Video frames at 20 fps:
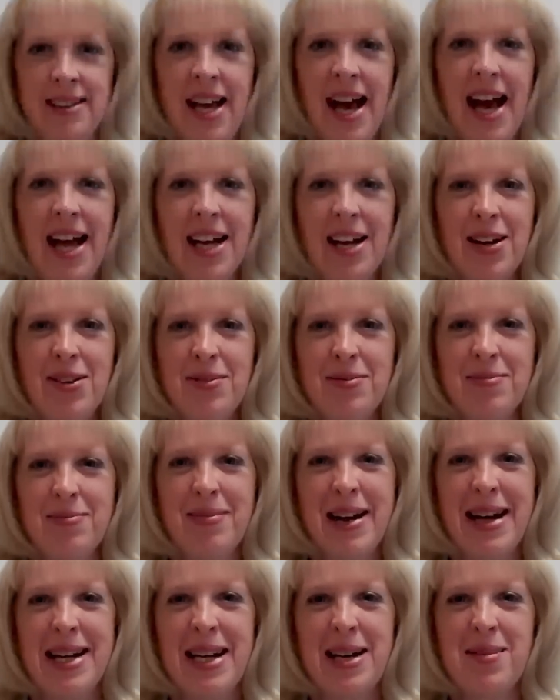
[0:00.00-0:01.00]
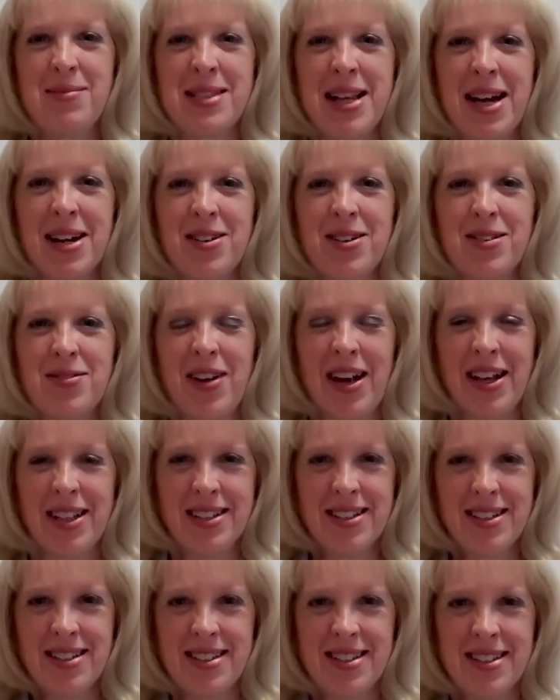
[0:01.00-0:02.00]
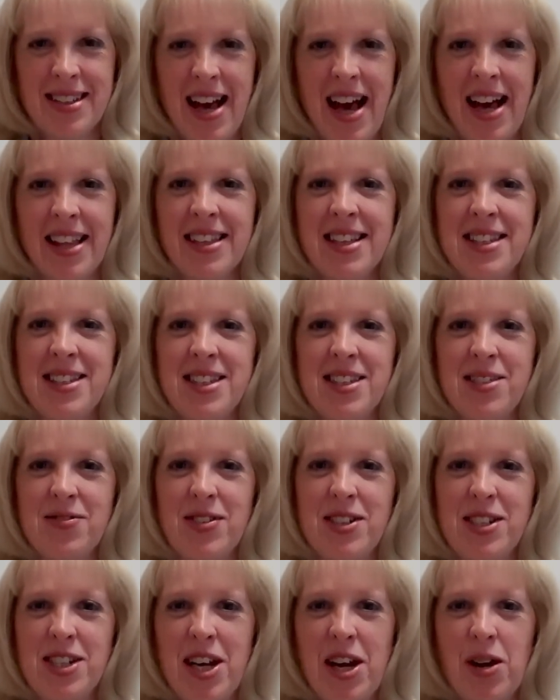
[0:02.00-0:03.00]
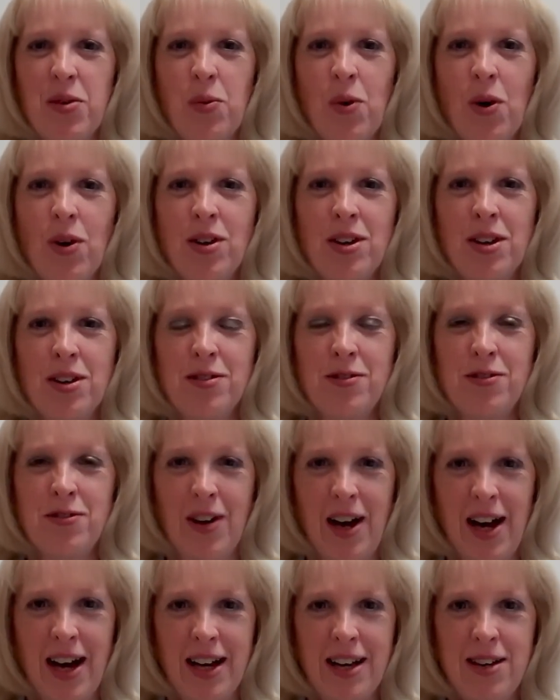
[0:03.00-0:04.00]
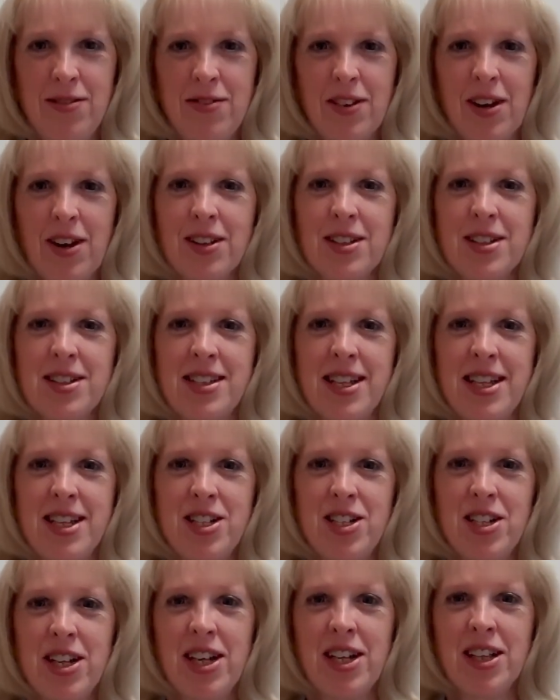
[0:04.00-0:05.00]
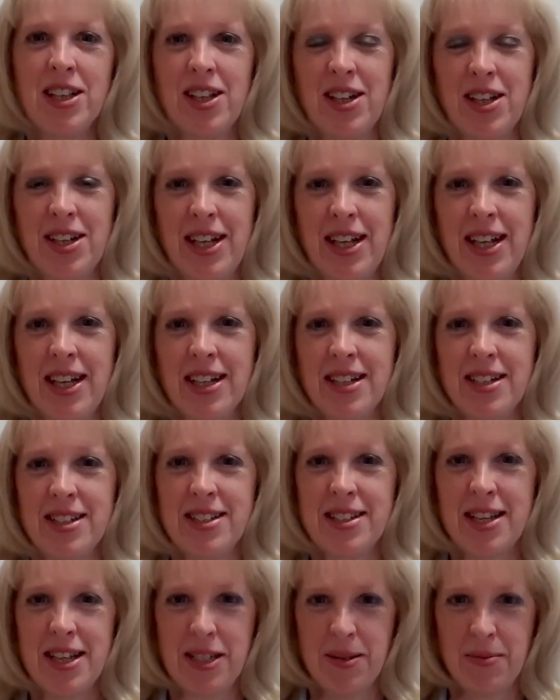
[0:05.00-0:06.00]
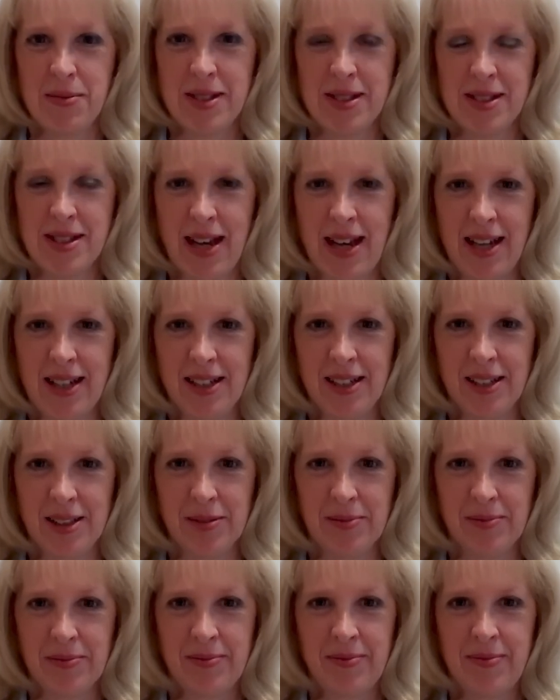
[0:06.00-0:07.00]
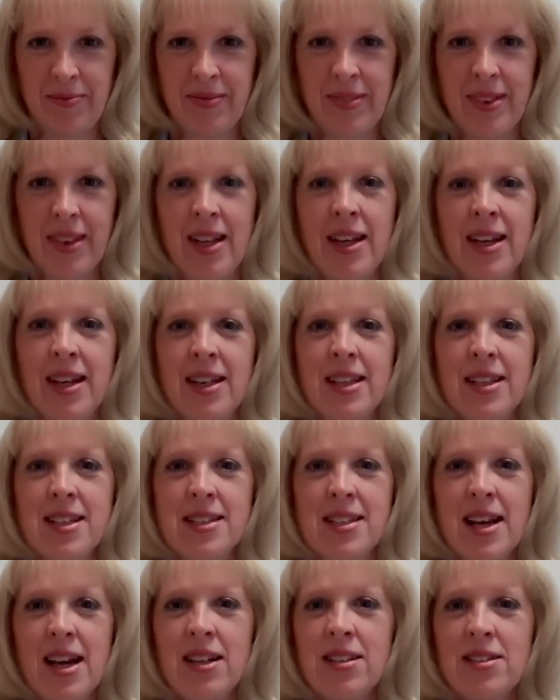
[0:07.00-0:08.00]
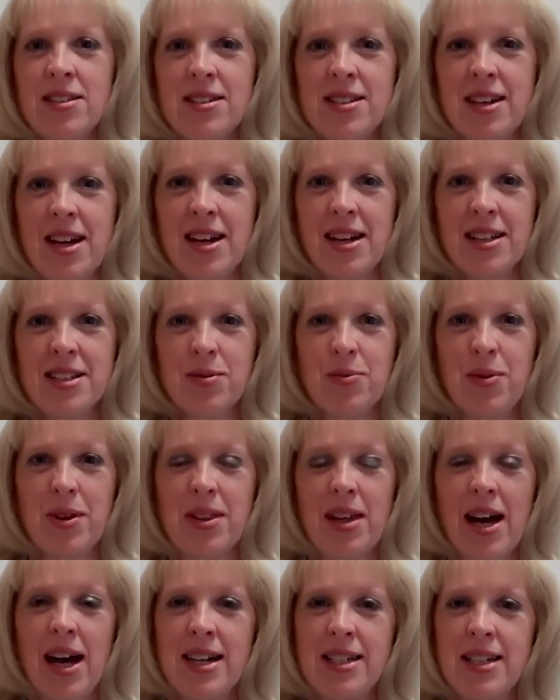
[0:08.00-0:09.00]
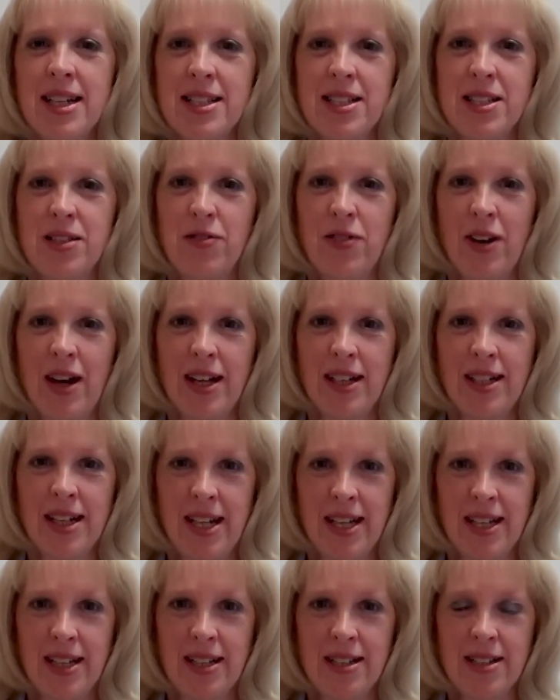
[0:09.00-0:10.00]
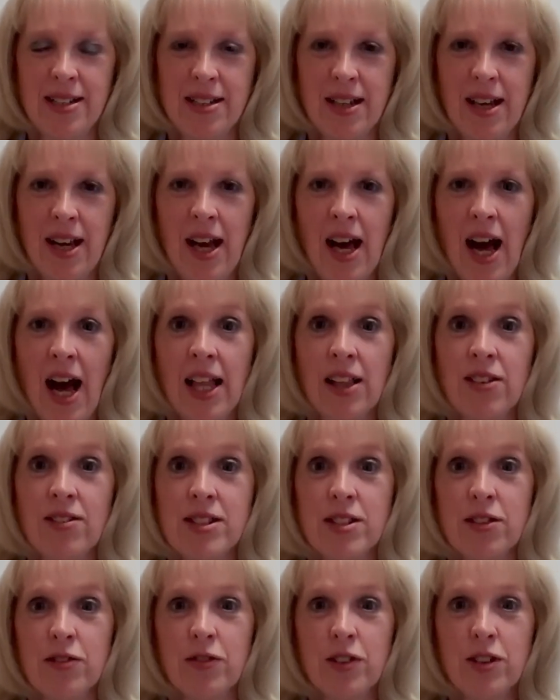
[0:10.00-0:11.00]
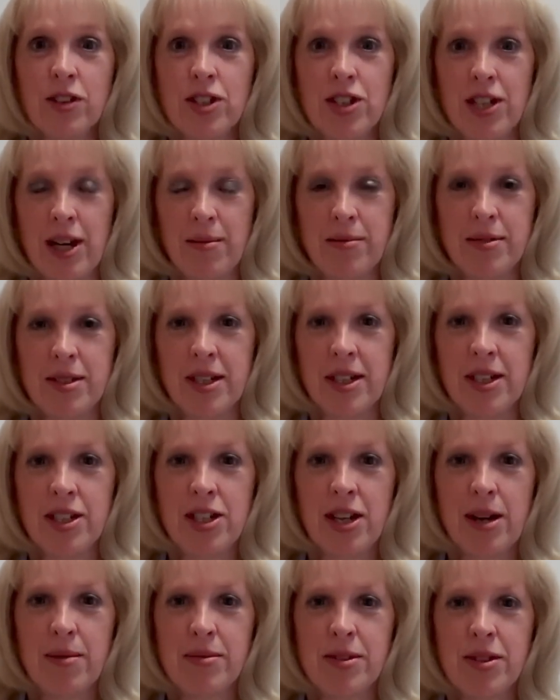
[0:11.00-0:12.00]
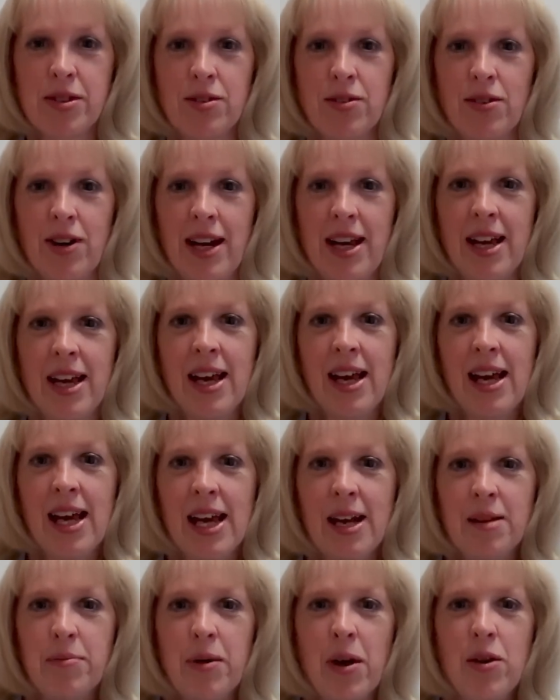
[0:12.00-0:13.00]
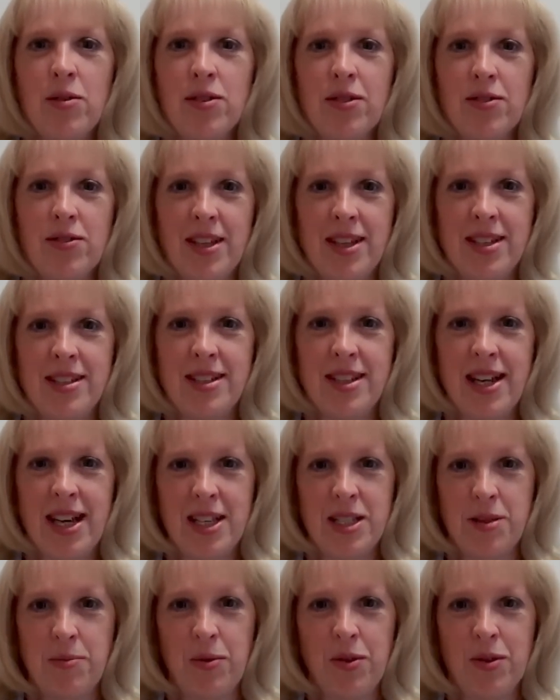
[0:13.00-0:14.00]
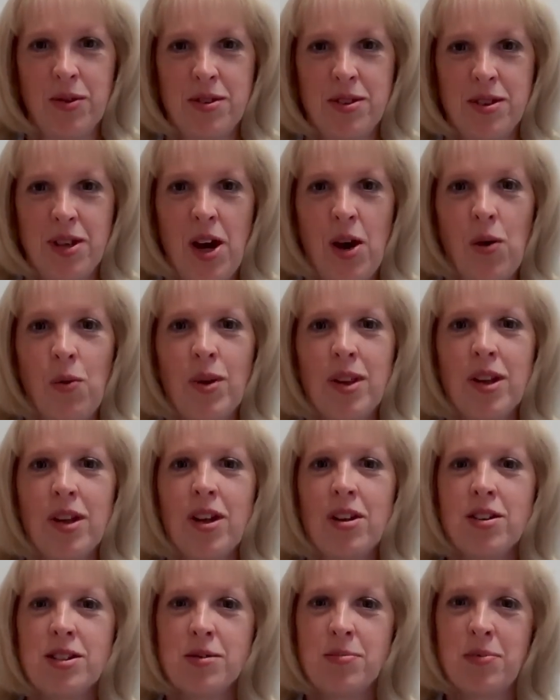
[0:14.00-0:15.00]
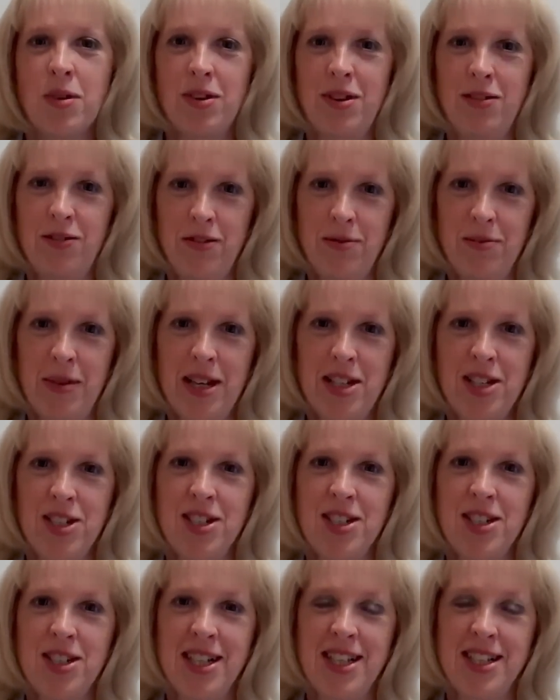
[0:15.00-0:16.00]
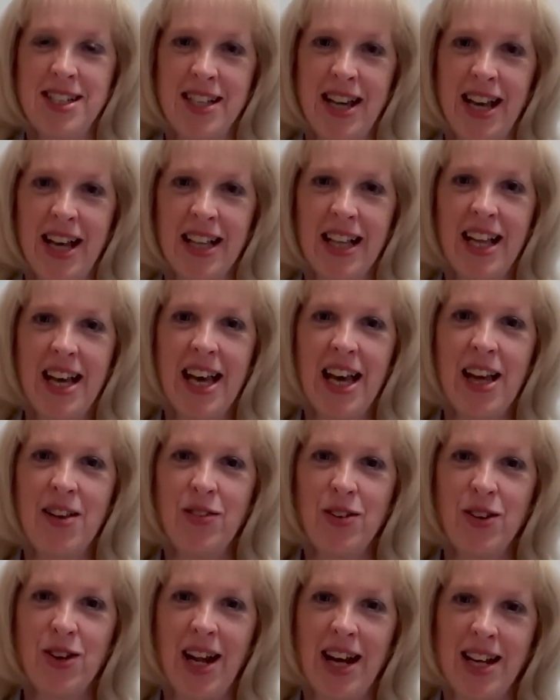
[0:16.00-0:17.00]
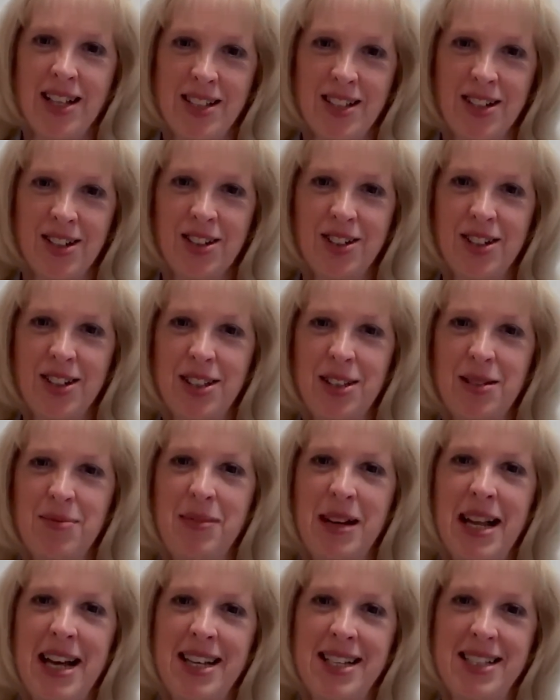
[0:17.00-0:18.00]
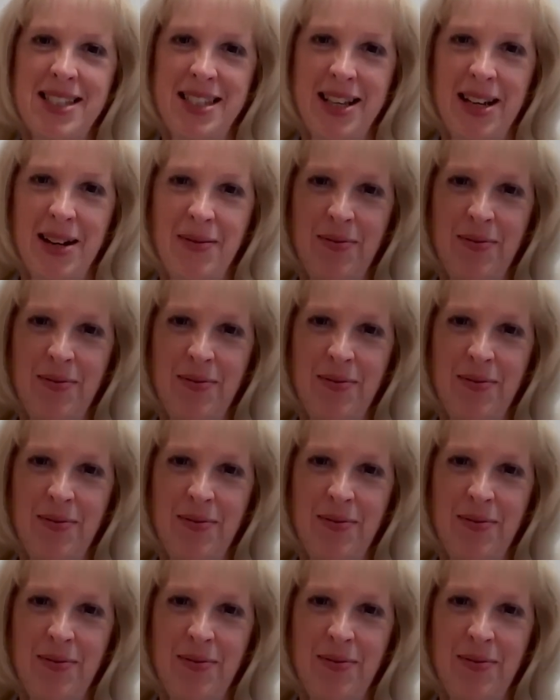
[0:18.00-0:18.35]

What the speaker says: Hello, my name's Anne Gravels, and this is video 1 of 5 on the teaching, learning and assessment cycle. The cycle starts with identifying needs, and there is a full chapter, chapter 3, in both of these textbooks with lots more information and detail if you'd like to look at them later.